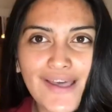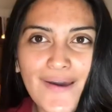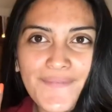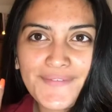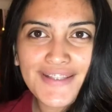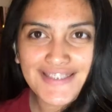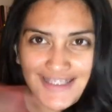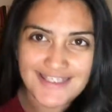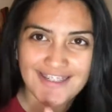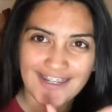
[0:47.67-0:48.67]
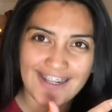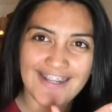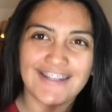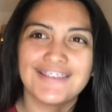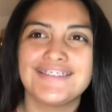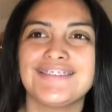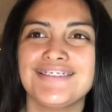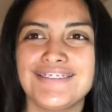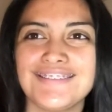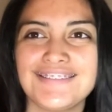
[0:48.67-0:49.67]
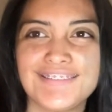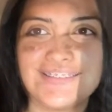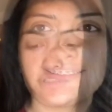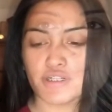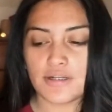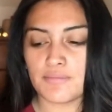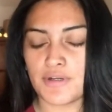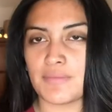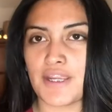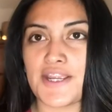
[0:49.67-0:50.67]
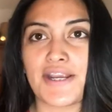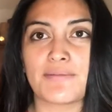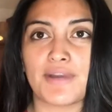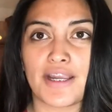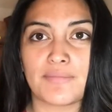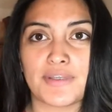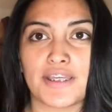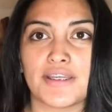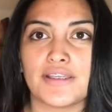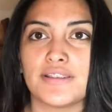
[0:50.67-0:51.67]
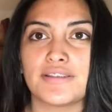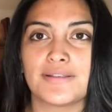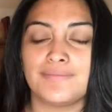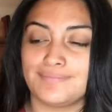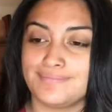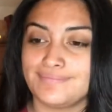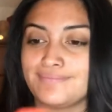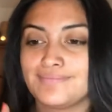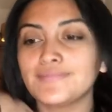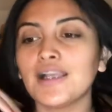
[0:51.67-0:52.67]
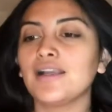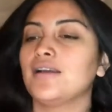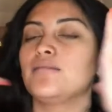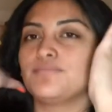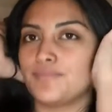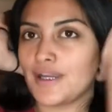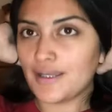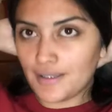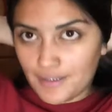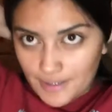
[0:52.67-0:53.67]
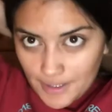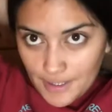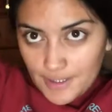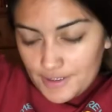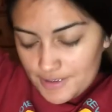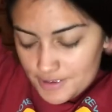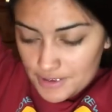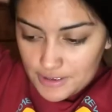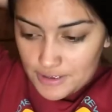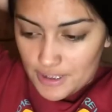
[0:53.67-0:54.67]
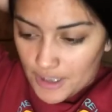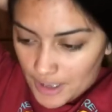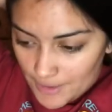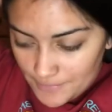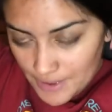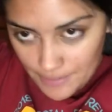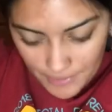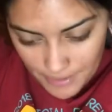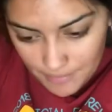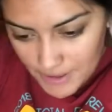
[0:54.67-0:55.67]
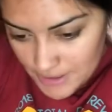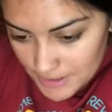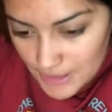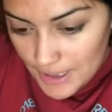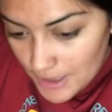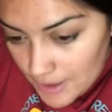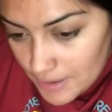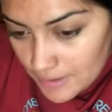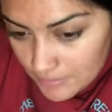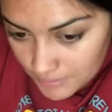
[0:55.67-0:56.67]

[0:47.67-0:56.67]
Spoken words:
so let's get started. I'm just gonna put my hair back because my hair is just not coming with me today.